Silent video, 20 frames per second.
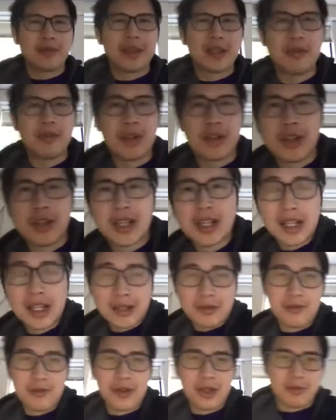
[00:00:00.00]
machine learning
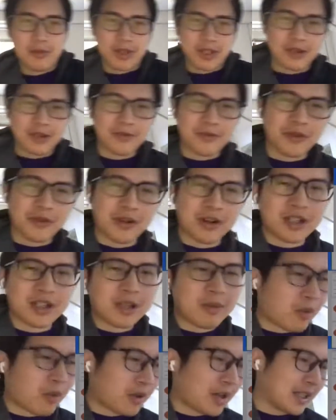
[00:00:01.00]
framework for
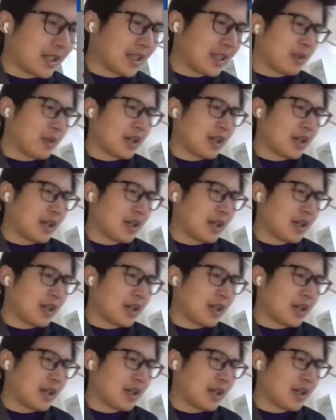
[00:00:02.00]
deploying deep